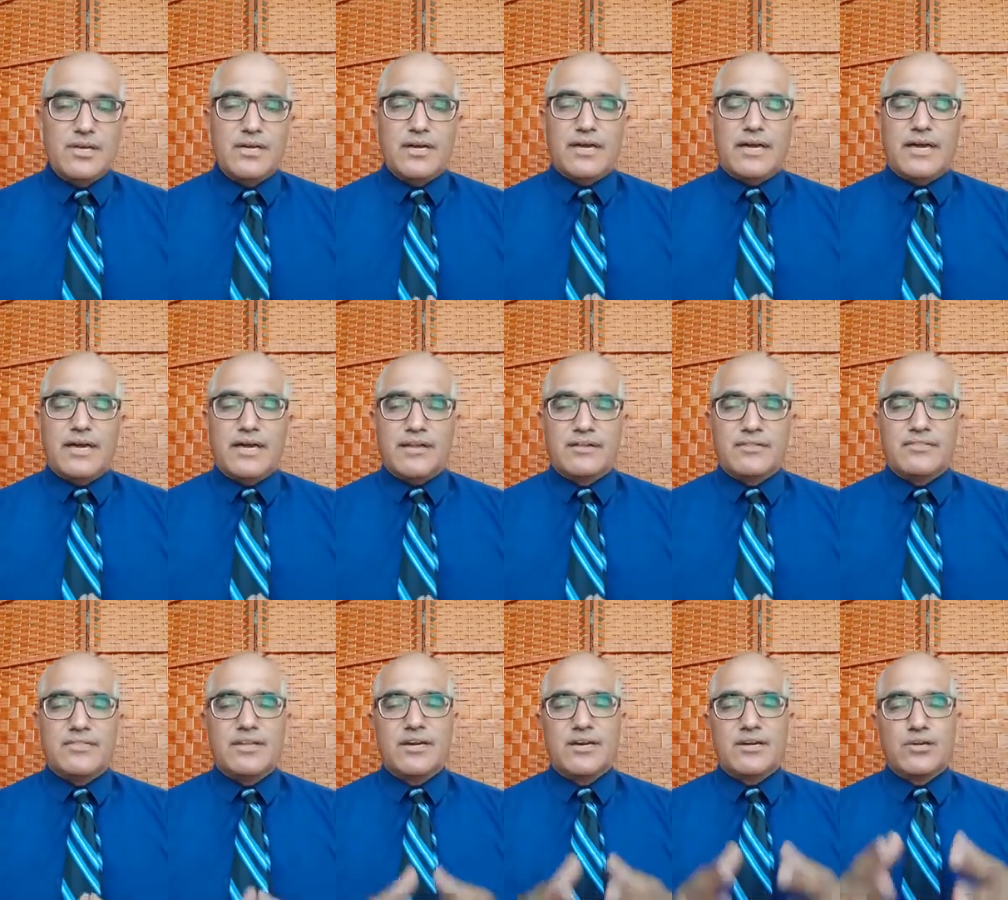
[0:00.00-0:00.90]
and
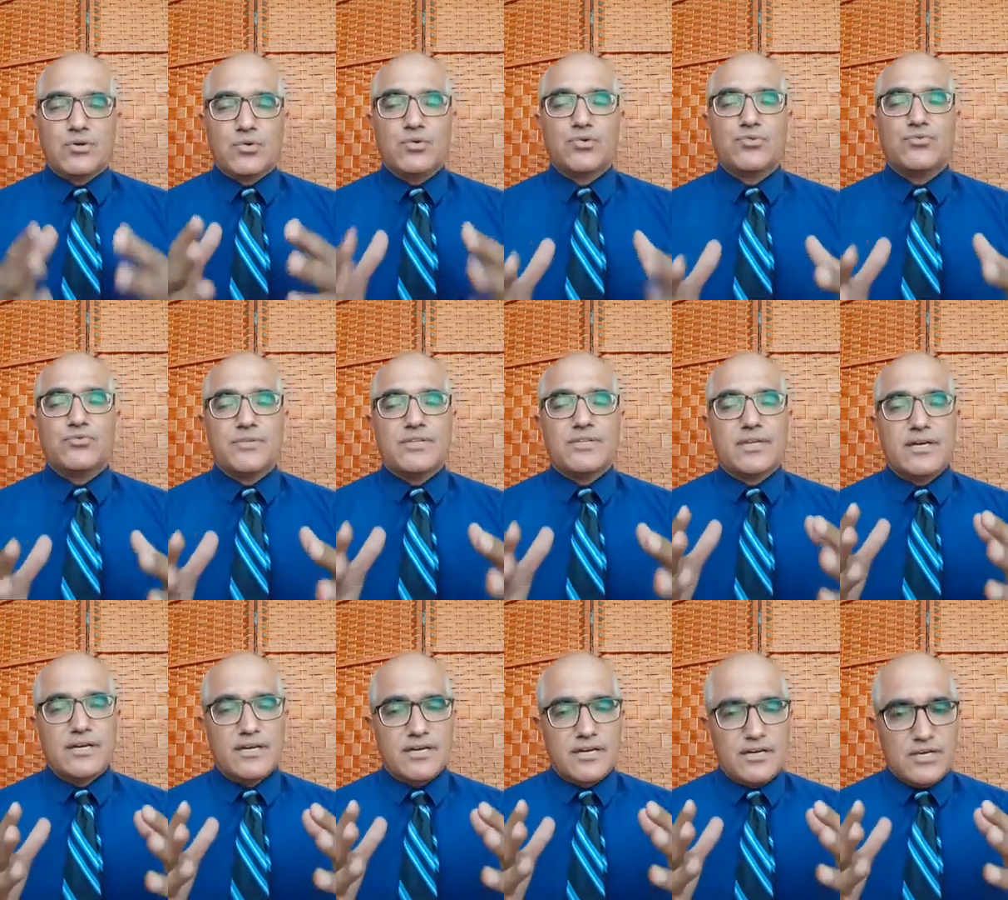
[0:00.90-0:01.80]
they are good with the
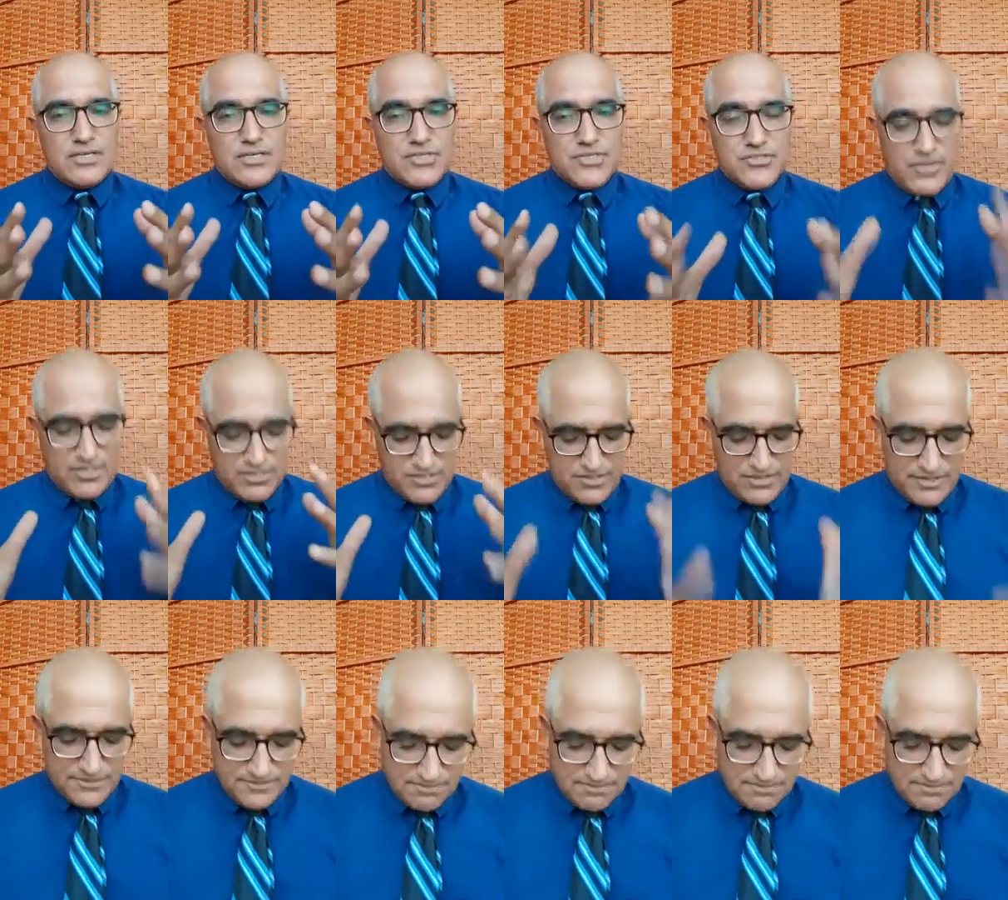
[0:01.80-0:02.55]
structure.